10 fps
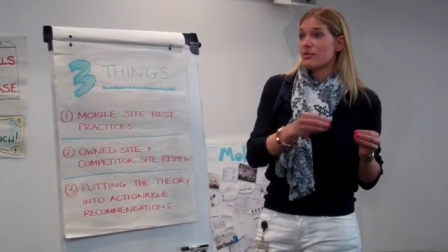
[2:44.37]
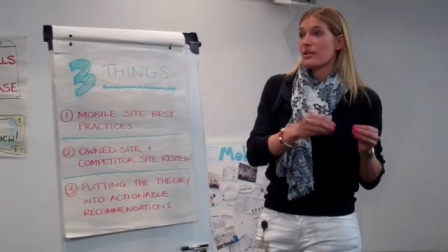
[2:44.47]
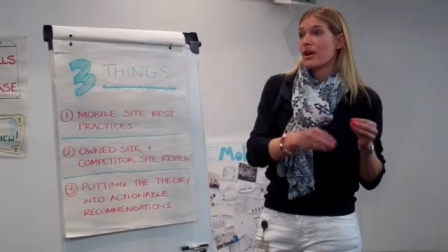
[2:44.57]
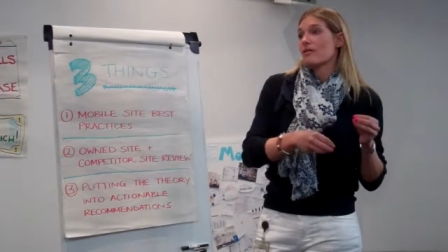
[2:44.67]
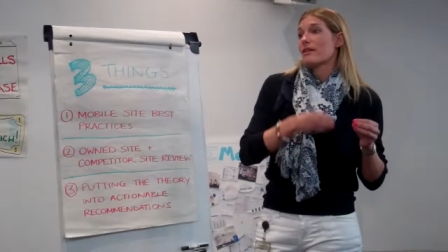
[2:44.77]
or
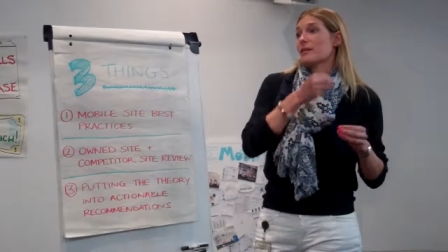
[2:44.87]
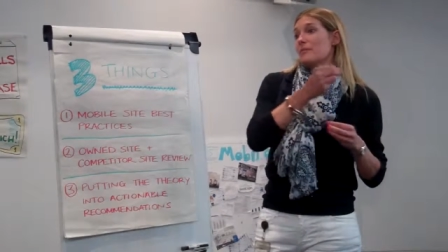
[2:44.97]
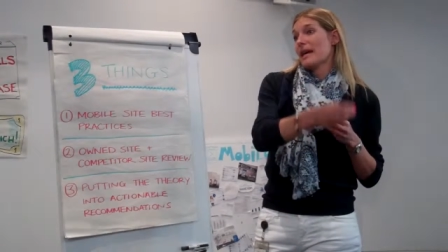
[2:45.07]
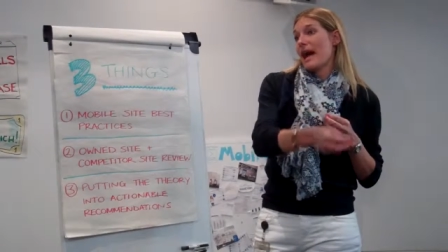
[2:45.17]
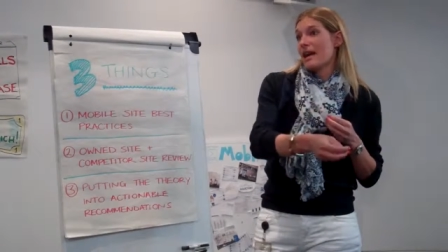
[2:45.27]
they'll already
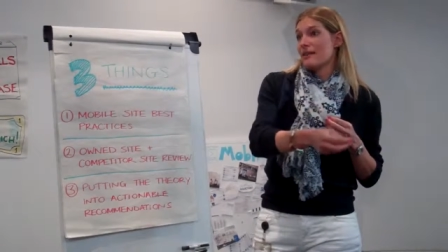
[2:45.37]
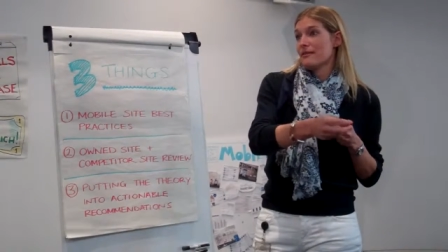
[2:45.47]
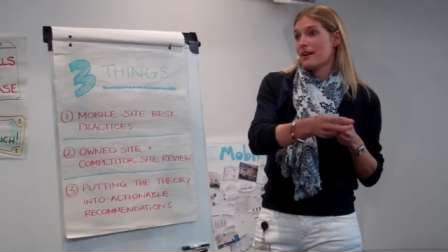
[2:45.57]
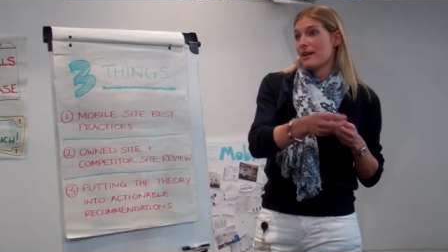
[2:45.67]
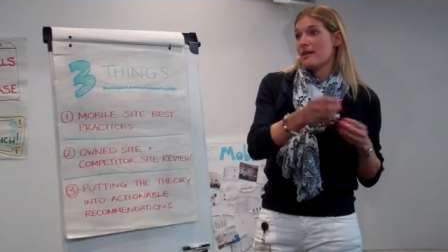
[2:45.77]
be ahead
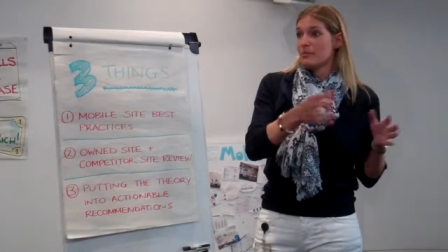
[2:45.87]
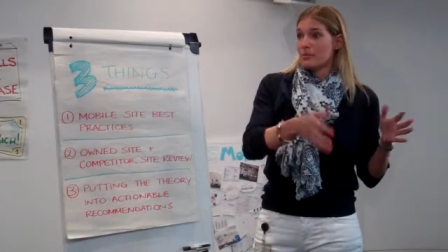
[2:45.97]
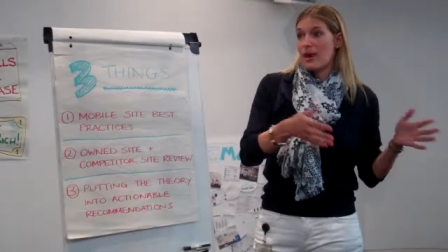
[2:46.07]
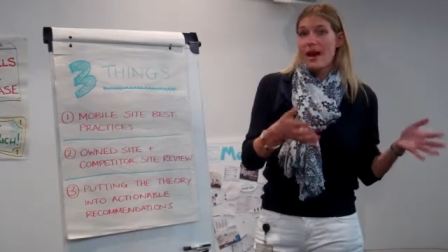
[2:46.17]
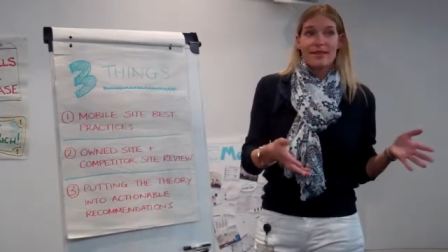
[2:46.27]
of the
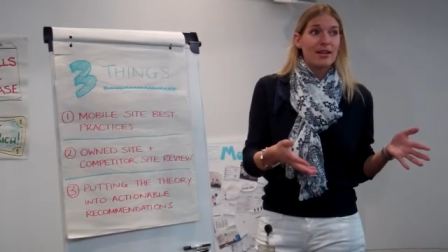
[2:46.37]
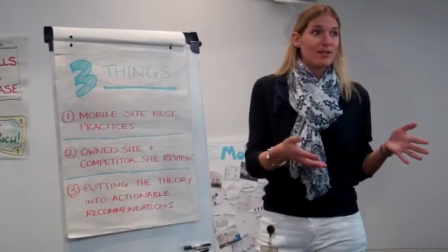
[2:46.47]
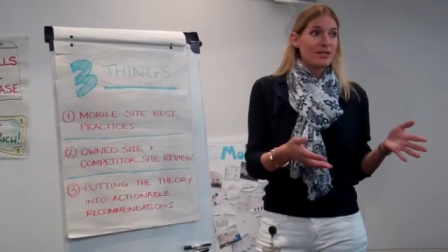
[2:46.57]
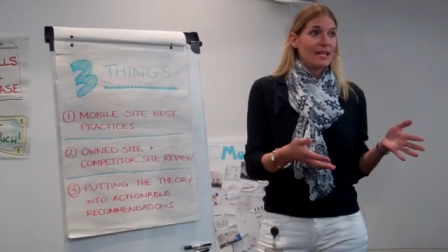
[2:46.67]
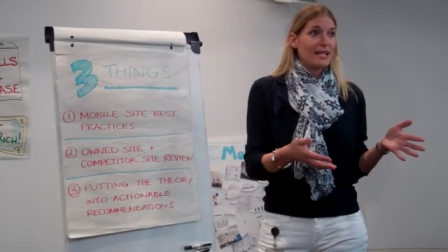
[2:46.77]
brand that
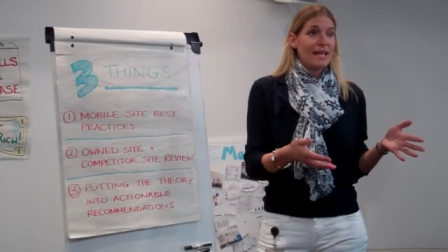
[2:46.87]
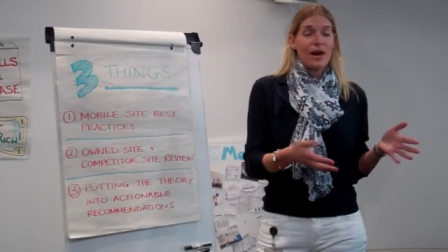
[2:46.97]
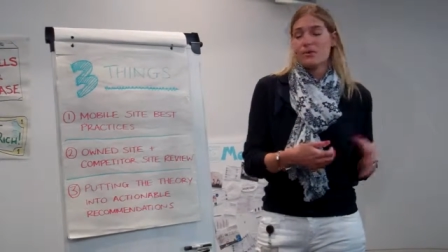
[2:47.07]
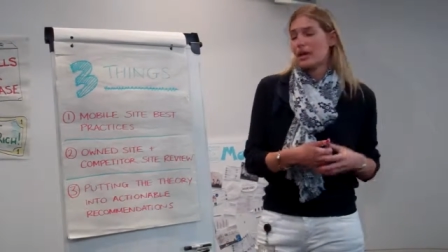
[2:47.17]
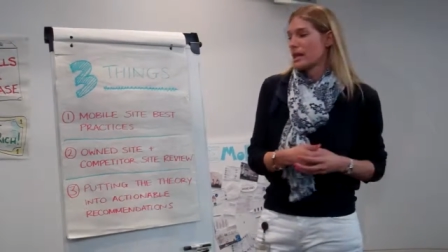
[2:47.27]
you're sitting
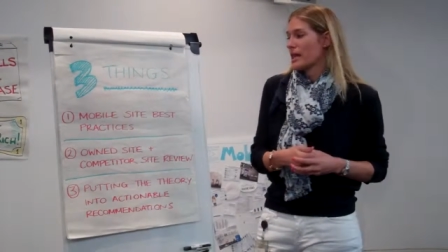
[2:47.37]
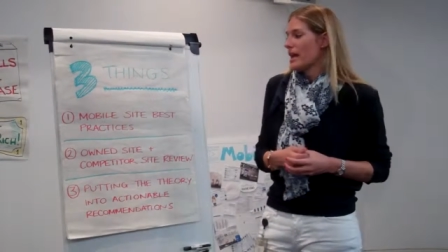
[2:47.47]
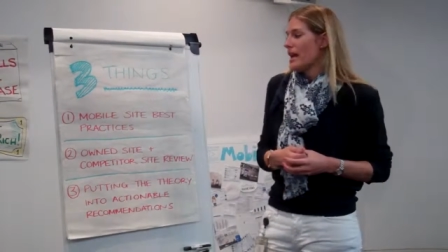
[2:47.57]
down with.